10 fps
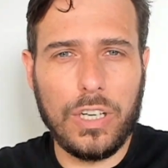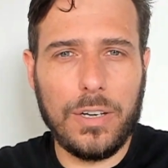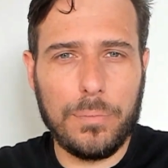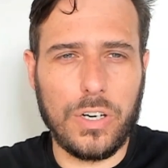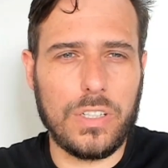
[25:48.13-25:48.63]

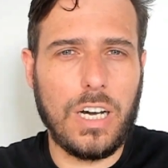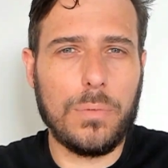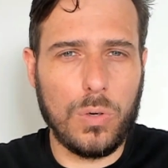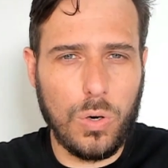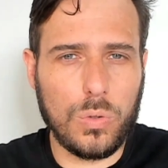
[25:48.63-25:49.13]
period of time
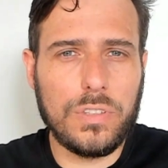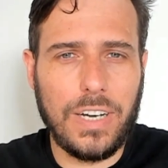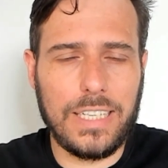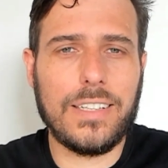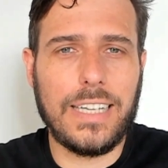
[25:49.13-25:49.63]
or
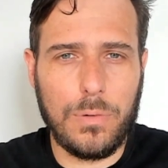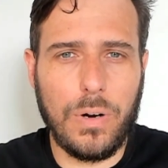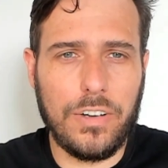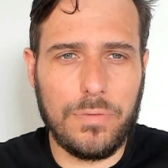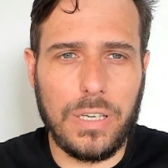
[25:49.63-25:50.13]
cultivated that
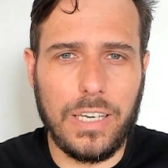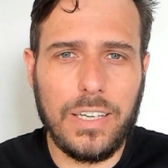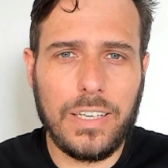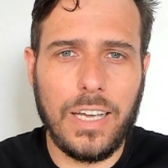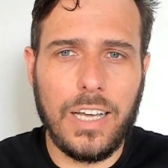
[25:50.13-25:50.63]
way of being,